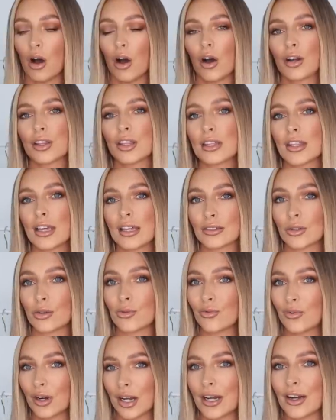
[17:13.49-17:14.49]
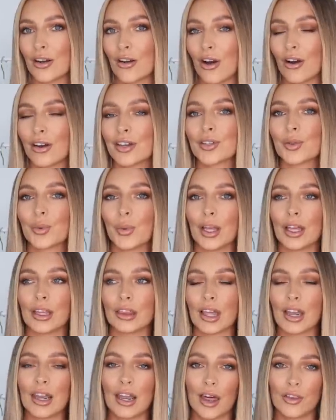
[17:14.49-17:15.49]
I think these look really nice
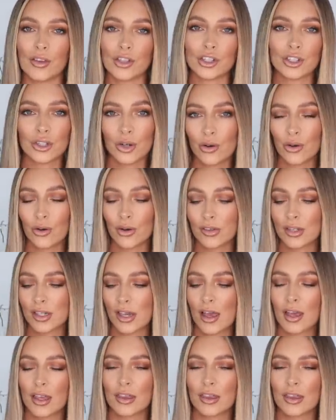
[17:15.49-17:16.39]
with leather shorts.